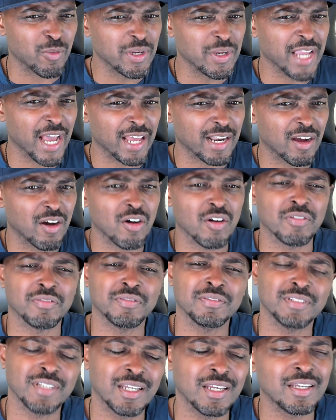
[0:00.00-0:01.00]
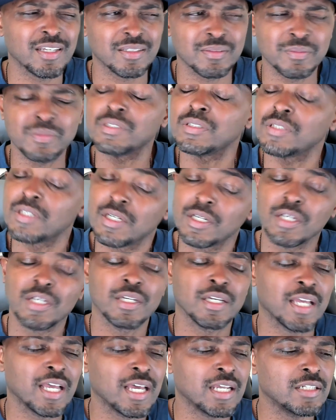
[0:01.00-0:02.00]
we got off. Yeah, man,
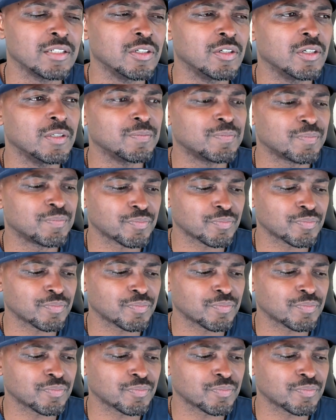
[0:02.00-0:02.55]
that'll do it.